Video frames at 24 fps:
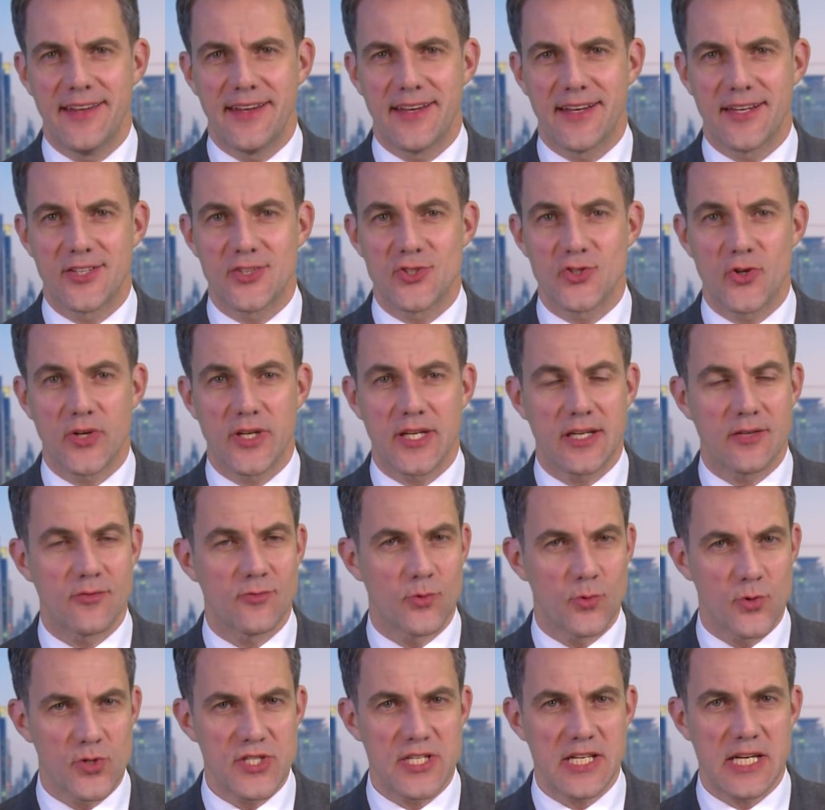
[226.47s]
are joining
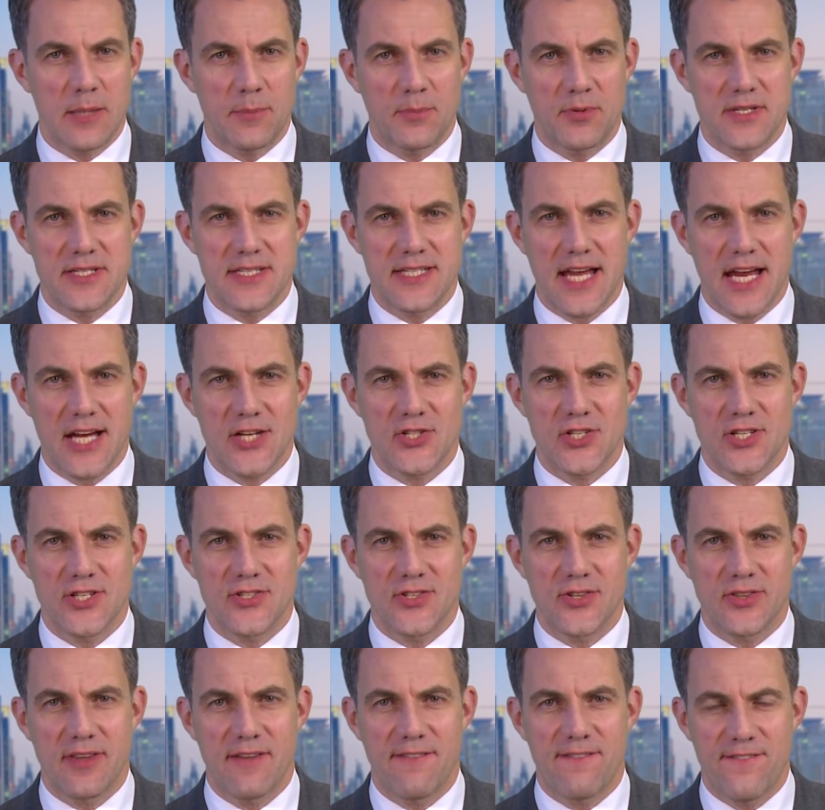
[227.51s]
Rosary processions on the